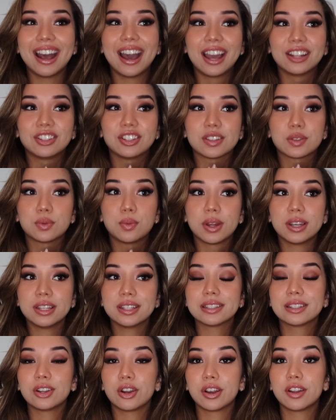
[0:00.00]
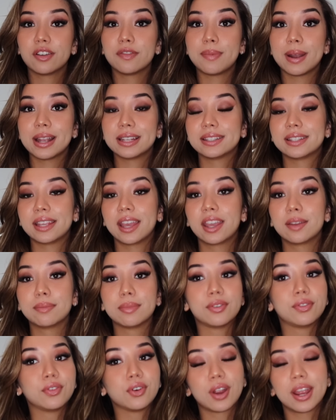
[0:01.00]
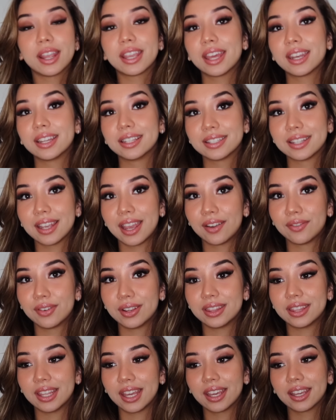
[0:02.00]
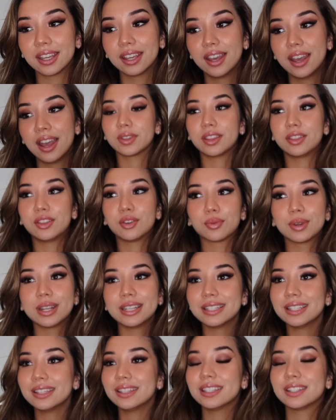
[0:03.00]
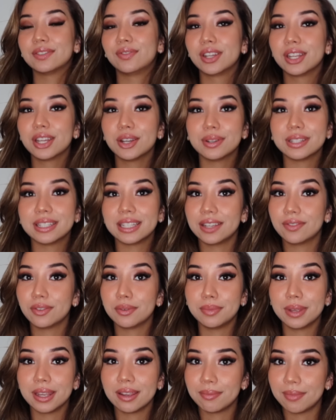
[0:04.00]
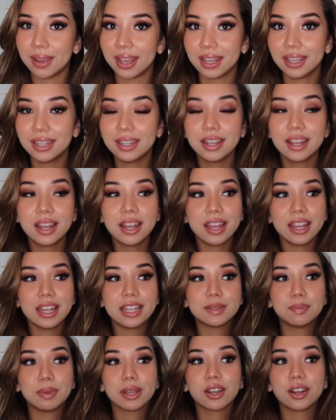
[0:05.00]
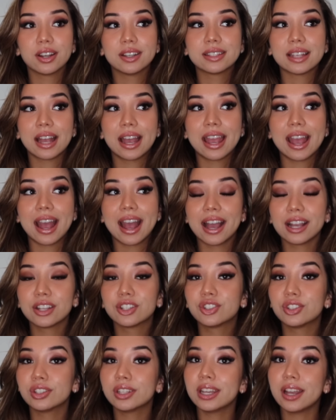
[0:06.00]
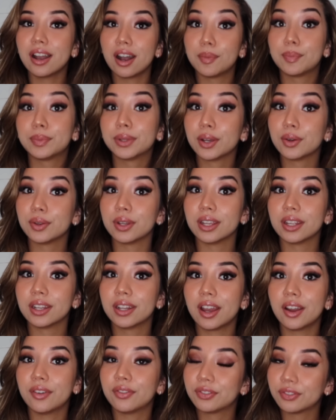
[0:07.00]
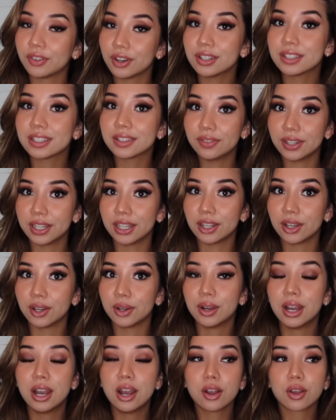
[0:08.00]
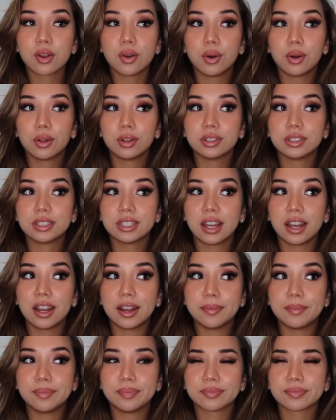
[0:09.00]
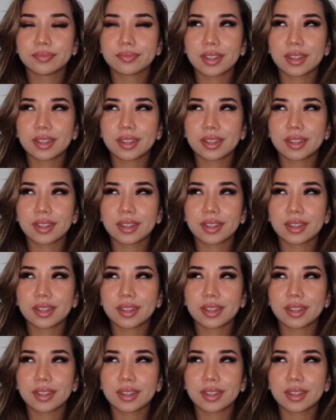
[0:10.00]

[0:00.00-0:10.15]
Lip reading: I just want to start off by saying, before I get into everything, the reason this video is even being made is because I actually uploaded a first video called, I